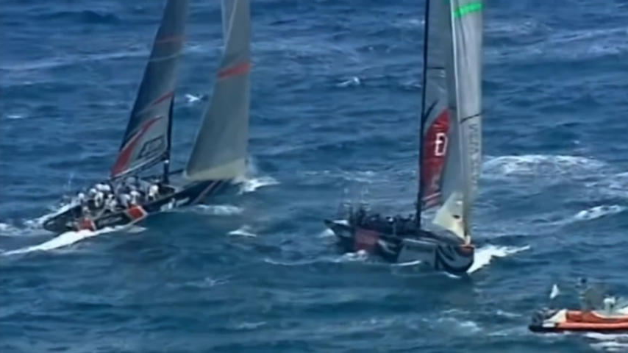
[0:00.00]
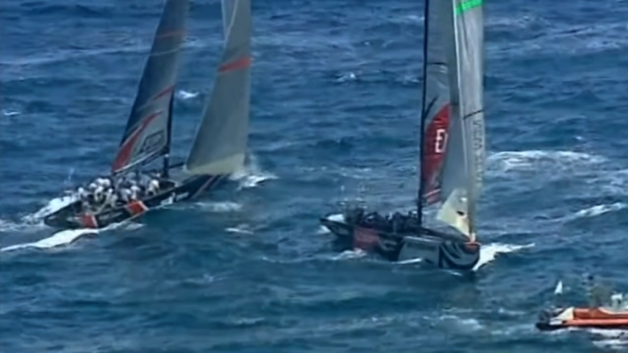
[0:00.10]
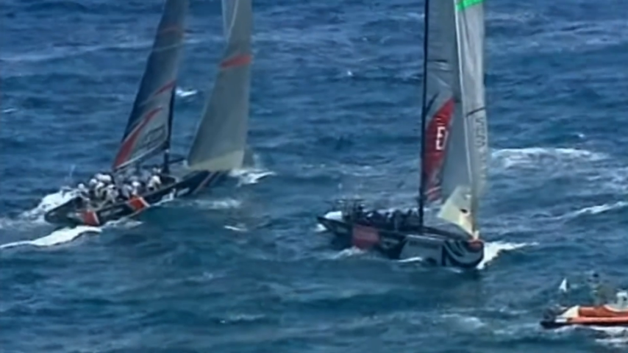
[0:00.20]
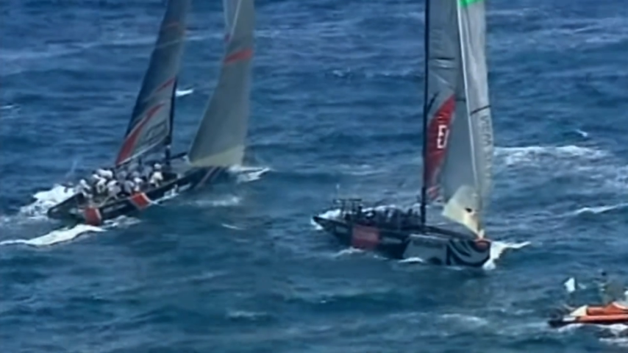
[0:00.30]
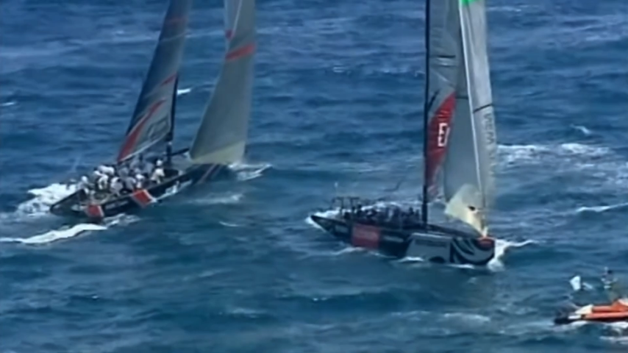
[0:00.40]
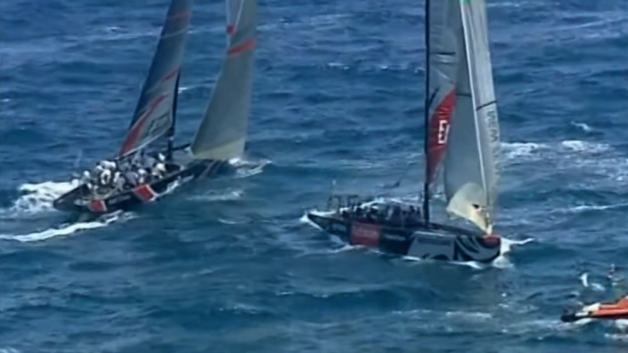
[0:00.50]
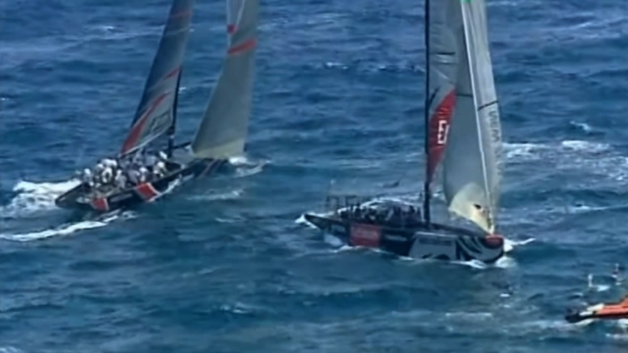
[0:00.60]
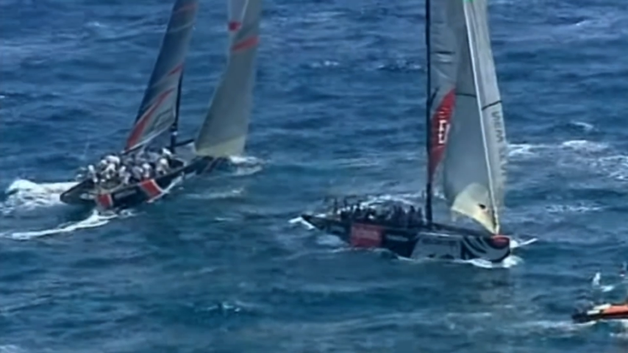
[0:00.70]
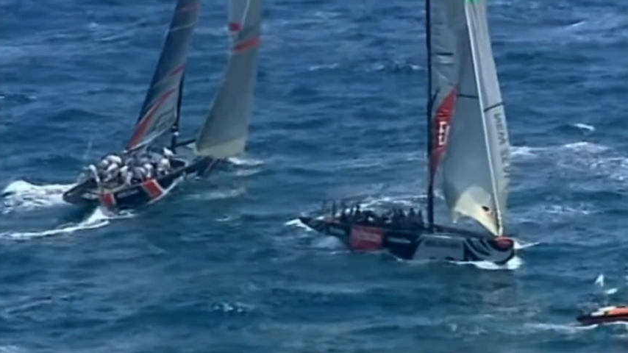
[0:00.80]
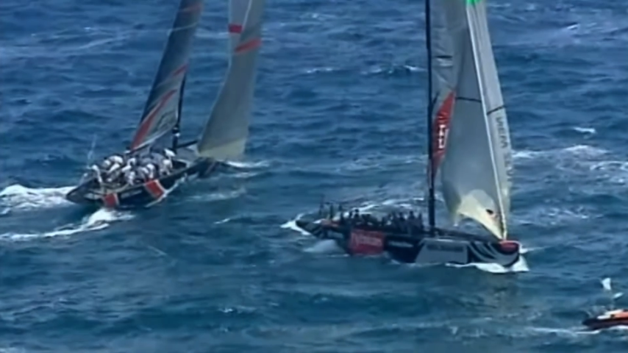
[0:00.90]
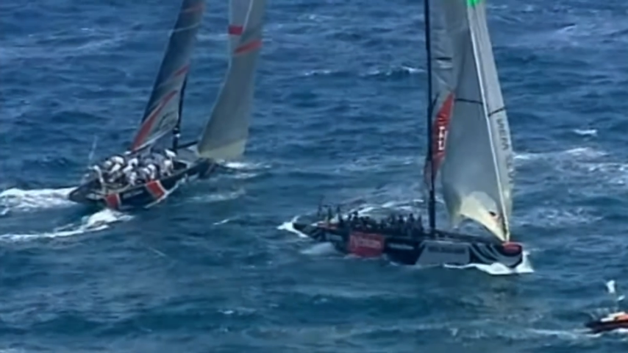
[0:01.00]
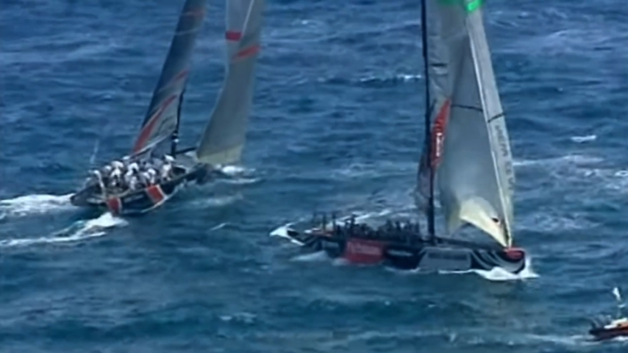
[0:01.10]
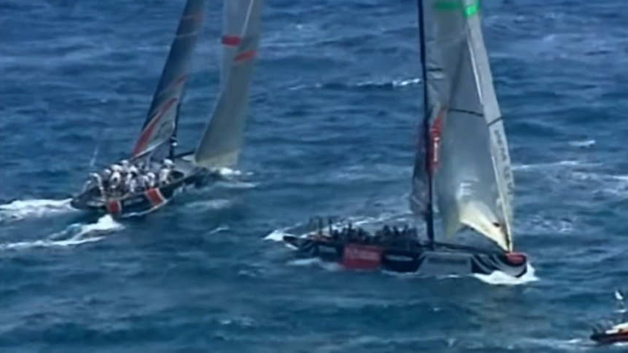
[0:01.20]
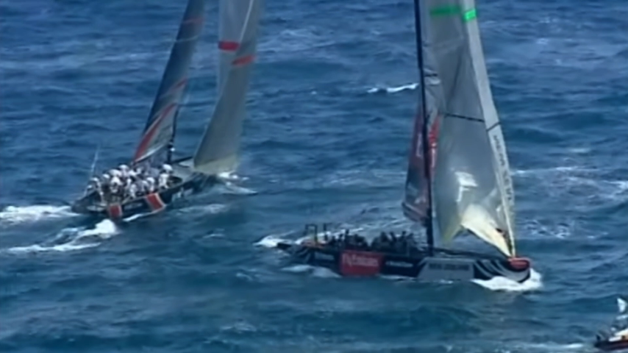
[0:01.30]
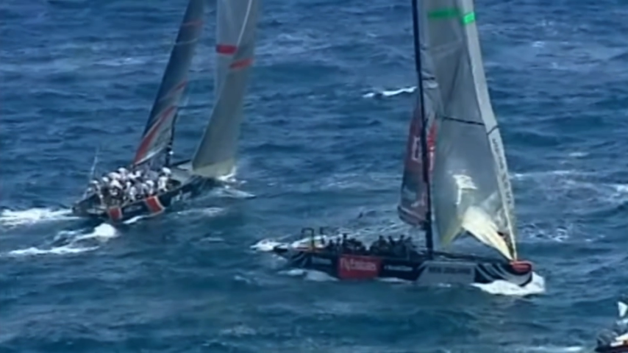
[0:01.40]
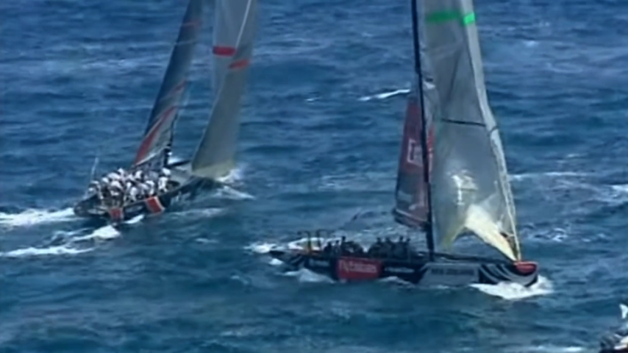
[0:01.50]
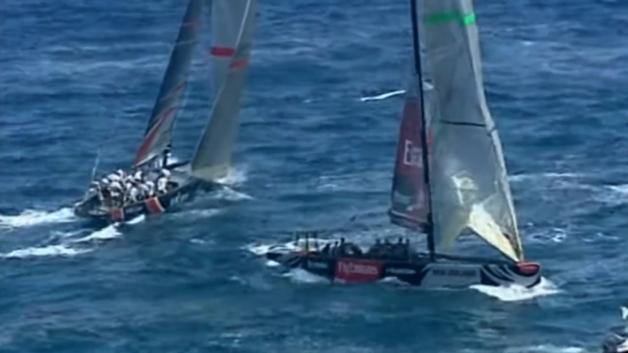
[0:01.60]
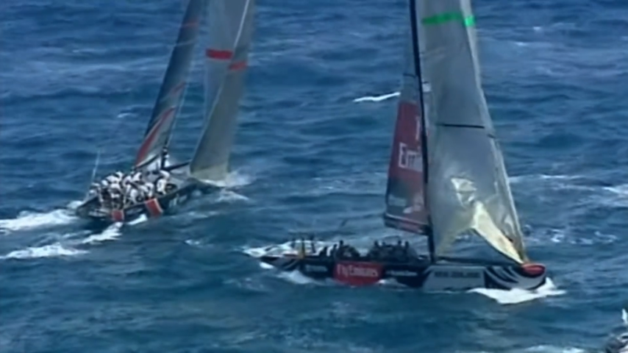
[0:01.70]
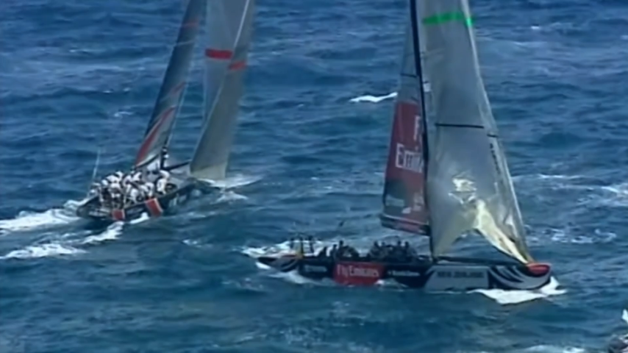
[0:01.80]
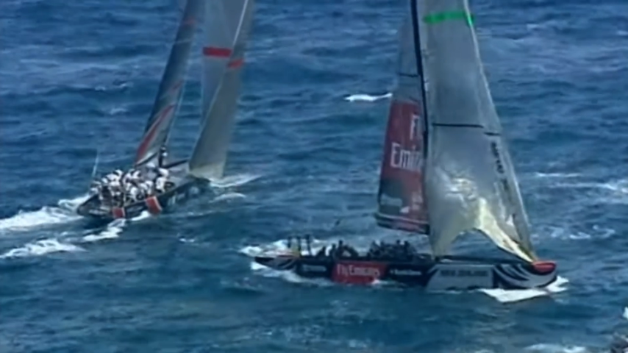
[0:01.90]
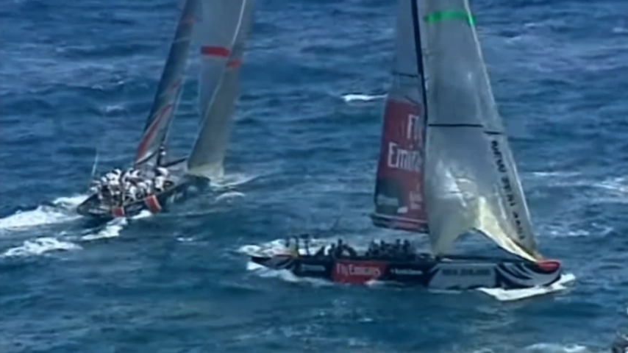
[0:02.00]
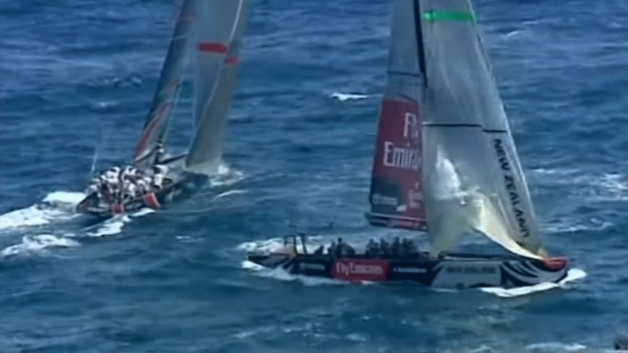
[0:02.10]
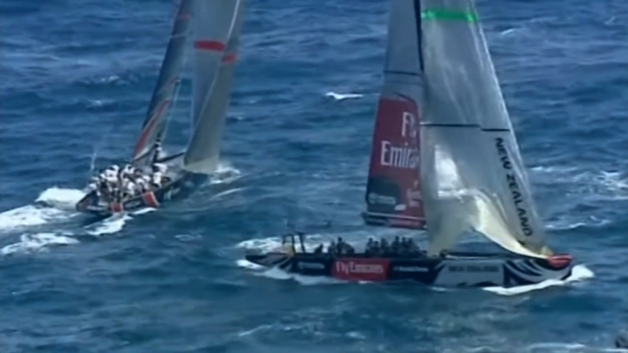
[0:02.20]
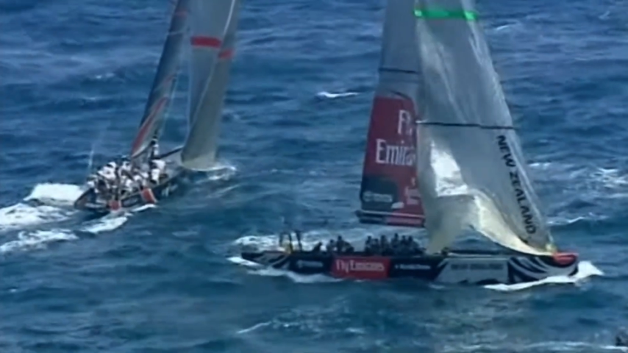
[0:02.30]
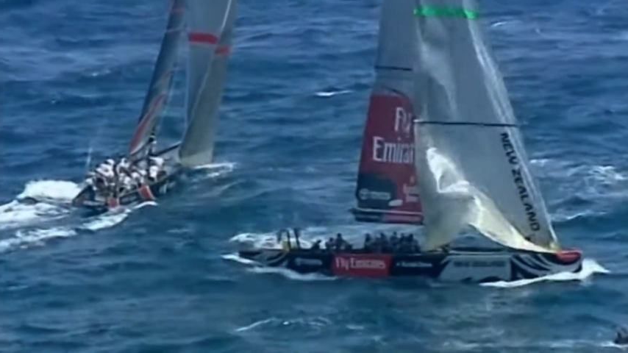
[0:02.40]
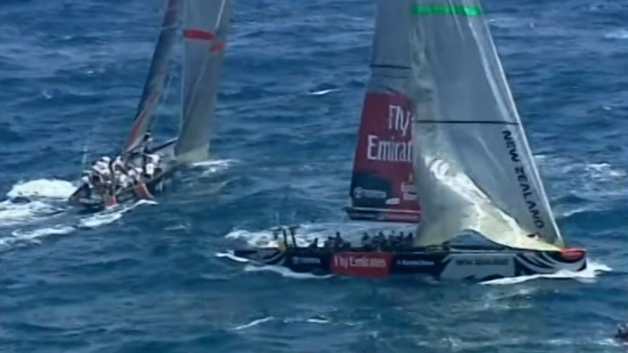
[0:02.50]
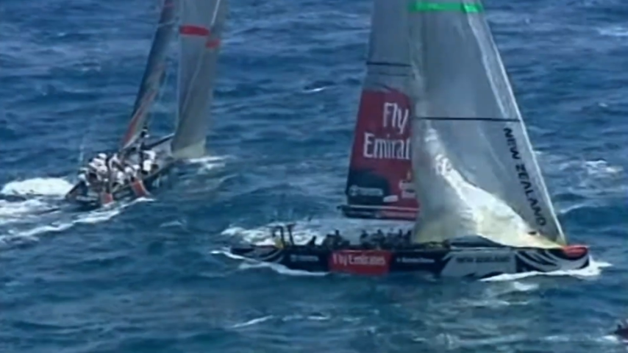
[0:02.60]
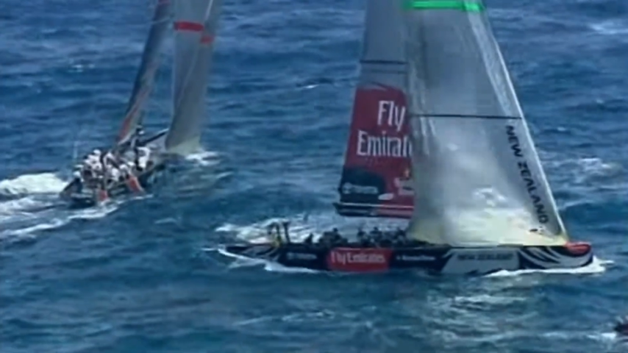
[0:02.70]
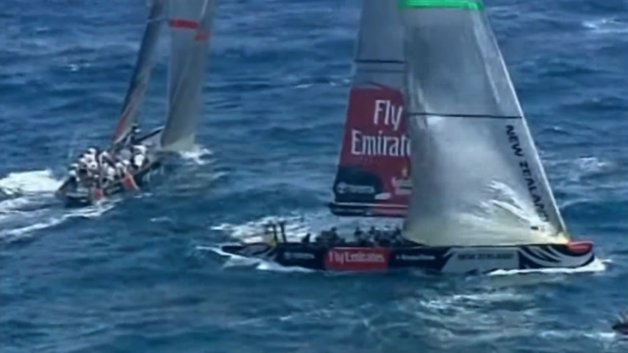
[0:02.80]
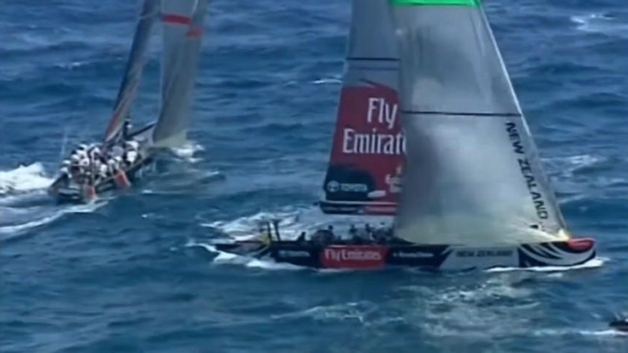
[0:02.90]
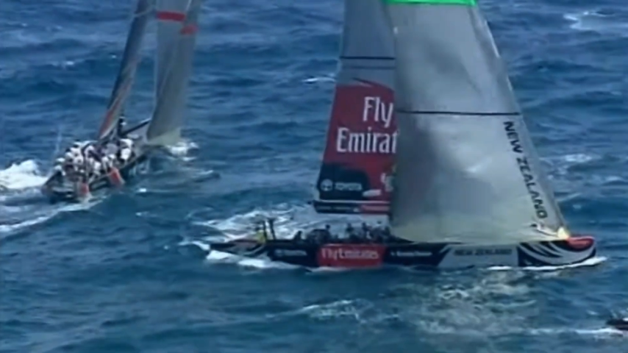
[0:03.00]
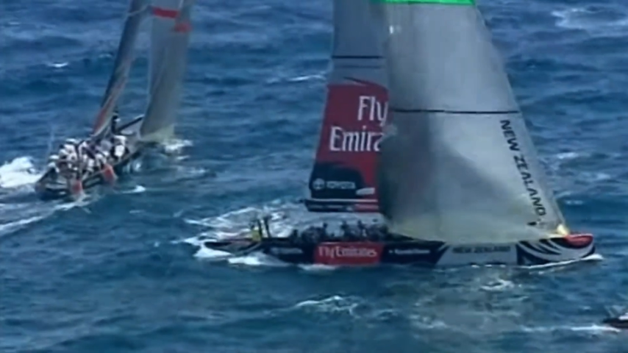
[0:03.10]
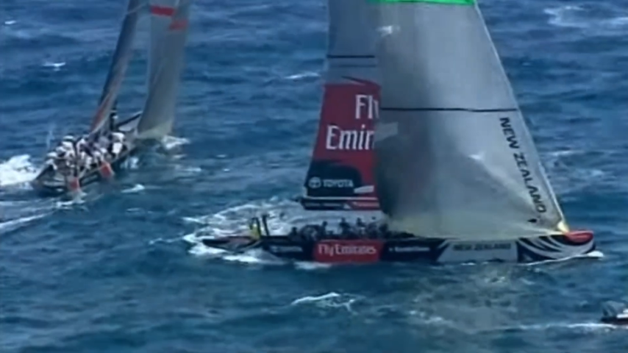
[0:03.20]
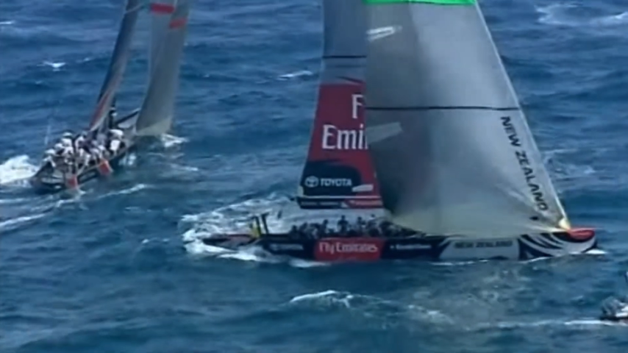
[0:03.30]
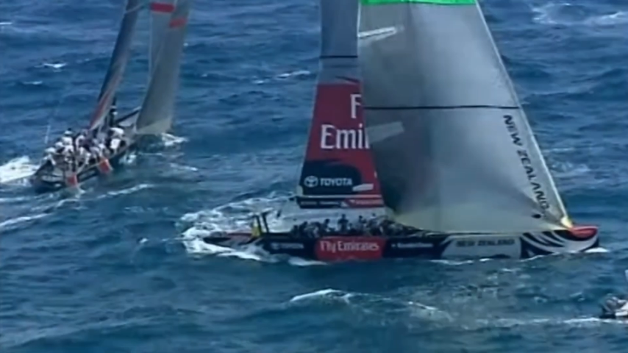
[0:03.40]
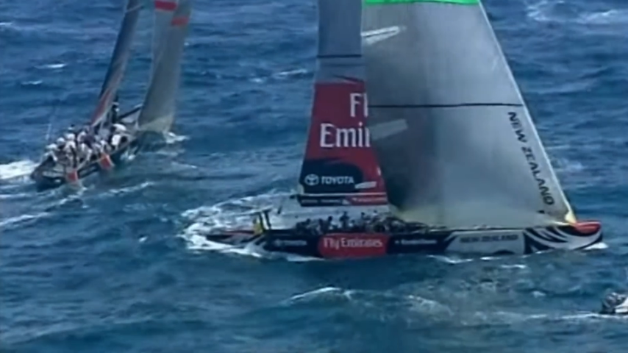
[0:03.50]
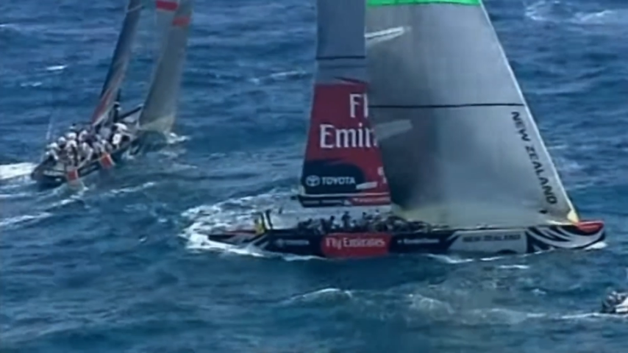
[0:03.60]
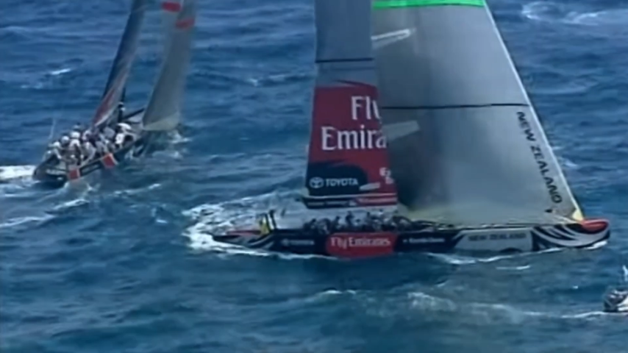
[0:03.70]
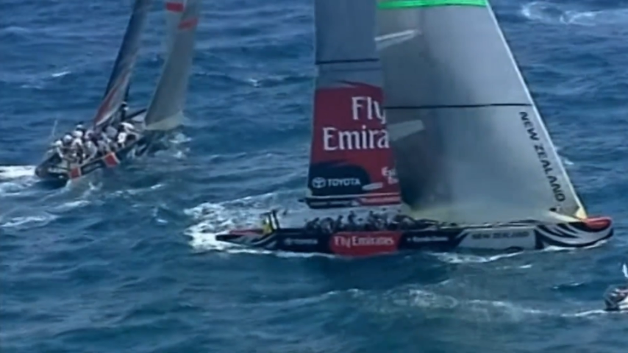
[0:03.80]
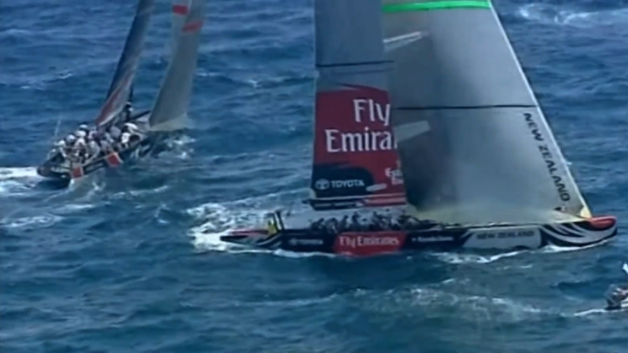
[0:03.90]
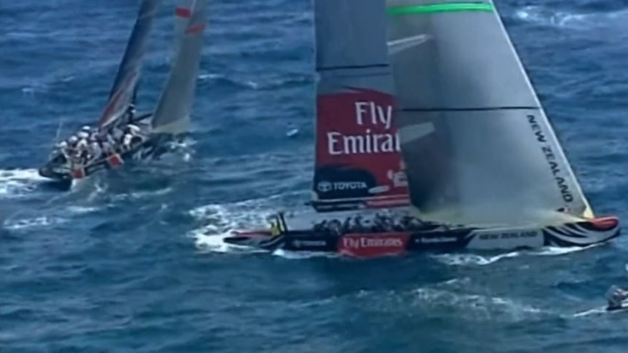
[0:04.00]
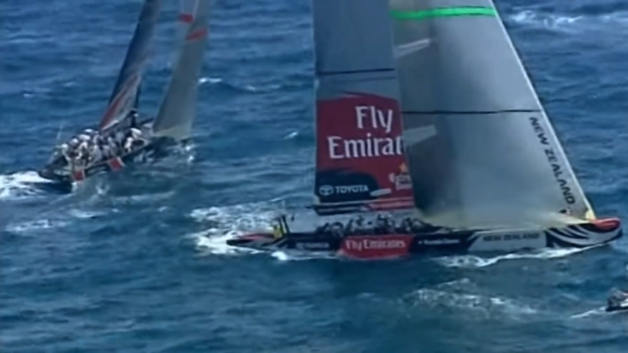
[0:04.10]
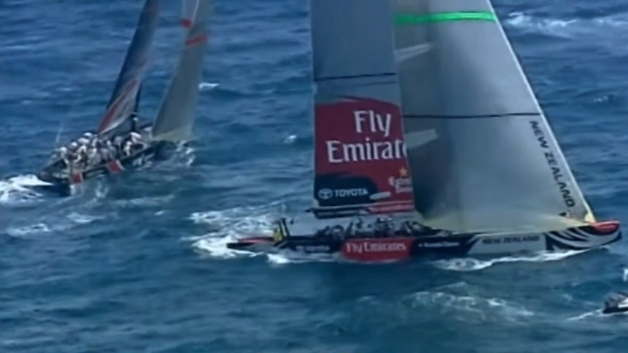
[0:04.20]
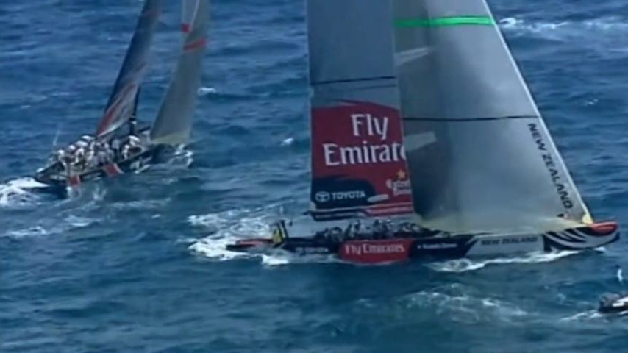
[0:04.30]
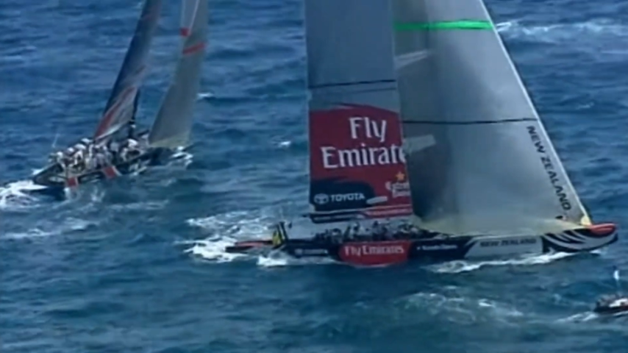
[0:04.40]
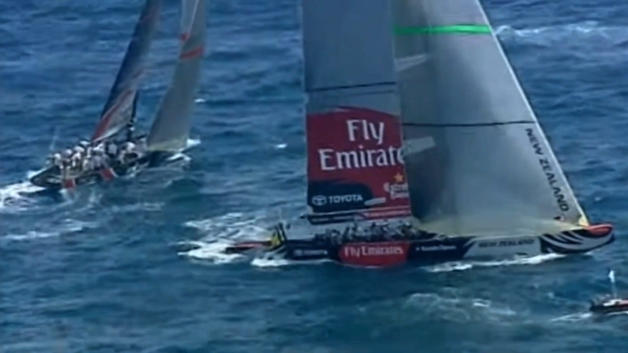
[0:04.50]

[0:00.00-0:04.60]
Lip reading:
(no speaker visible)